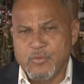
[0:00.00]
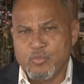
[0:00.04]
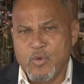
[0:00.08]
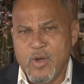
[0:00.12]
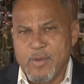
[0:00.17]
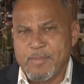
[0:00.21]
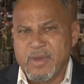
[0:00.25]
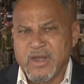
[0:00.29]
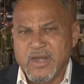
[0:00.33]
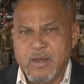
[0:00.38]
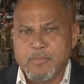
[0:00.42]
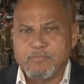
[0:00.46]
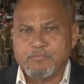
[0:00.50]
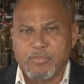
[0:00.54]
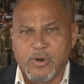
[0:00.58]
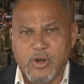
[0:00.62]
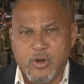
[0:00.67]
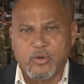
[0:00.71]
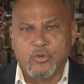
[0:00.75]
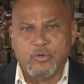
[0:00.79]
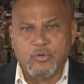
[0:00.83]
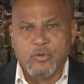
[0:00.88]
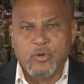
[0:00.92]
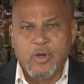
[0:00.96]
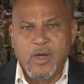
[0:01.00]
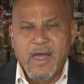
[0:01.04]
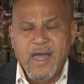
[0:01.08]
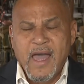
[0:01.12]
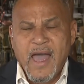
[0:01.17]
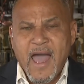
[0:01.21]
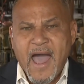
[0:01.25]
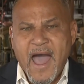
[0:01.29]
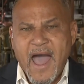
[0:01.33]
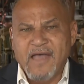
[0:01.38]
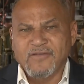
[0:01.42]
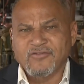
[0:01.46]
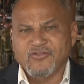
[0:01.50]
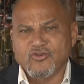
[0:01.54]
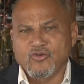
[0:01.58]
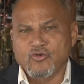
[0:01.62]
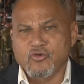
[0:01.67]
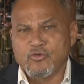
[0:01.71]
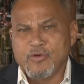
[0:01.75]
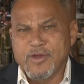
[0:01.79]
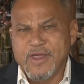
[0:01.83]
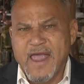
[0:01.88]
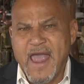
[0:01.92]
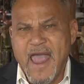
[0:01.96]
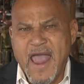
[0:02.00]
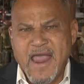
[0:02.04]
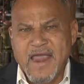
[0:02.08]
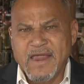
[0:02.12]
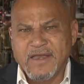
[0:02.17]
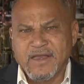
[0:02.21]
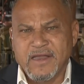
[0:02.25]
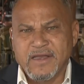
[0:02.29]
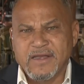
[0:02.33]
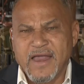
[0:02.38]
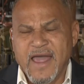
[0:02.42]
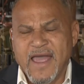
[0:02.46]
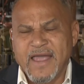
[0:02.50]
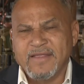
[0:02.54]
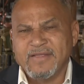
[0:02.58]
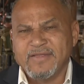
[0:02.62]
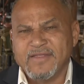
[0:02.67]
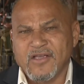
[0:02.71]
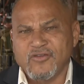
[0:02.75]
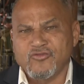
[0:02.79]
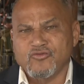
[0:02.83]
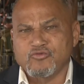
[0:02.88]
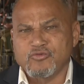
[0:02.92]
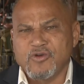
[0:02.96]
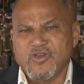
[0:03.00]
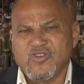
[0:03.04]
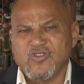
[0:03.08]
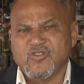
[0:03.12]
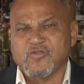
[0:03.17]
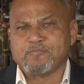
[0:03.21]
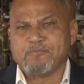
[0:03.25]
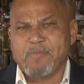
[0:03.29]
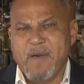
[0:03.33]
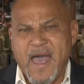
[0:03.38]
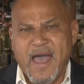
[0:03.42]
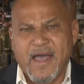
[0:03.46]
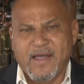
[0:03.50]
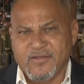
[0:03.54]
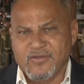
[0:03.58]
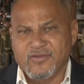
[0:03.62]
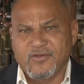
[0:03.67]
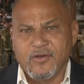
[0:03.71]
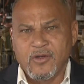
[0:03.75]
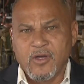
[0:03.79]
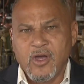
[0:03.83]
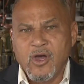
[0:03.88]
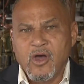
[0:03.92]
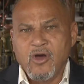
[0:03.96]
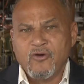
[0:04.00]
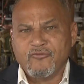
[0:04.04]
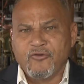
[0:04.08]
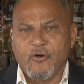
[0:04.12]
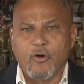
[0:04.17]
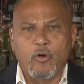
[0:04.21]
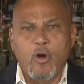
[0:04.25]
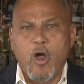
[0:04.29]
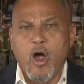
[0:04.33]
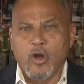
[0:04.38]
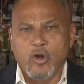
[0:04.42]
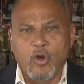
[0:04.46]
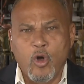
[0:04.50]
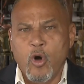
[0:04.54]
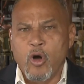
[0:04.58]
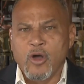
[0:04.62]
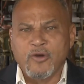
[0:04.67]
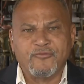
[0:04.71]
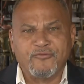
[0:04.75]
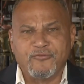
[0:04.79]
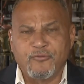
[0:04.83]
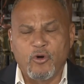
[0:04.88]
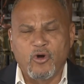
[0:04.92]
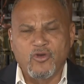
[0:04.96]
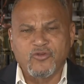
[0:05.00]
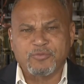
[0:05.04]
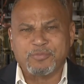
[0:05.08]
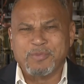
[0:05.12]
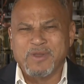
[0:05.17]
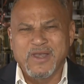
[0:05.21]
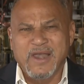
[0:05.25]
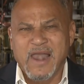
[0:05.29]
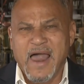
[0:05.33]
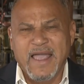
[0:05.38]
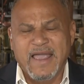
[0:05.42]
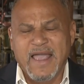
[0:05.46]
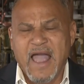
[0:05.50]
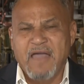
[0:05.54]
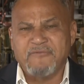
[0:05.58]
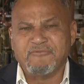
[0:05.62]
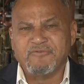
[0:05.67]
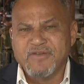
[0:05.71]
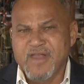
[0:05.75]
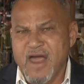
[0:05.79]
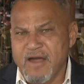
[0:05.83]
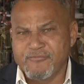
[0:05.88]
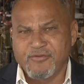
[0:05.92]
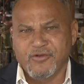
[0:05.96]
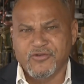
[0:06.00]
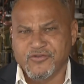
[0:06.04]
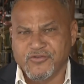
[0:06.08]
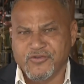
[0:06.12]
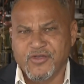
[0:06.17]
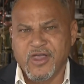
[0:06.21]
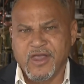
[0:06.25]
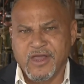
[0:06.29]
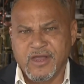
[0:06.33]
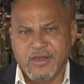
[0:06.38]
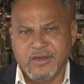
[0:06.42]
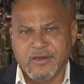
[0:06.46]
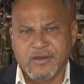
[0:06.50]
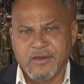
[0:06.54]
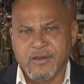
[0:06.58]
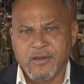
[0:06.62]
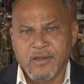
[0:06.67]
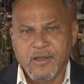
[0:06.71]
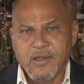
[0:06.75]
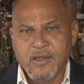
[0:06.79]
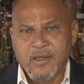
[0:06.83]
women in blue has created a disrespect for our law enforcement like I've never seen